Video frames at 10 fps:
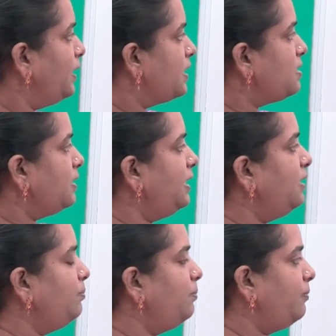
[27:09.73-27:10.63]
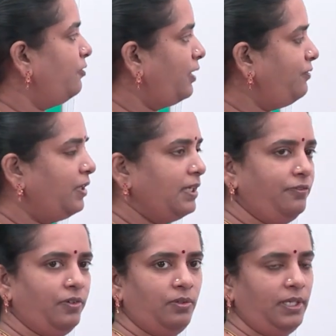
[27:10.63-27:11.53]
So, here
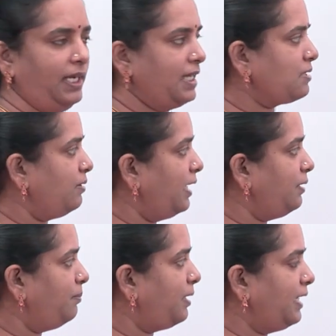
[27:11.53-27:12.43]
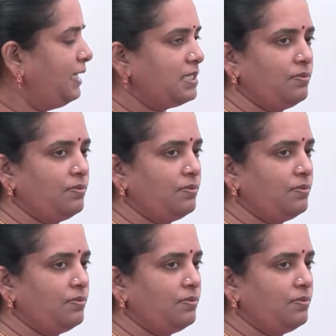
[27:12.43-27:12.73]
144a square minus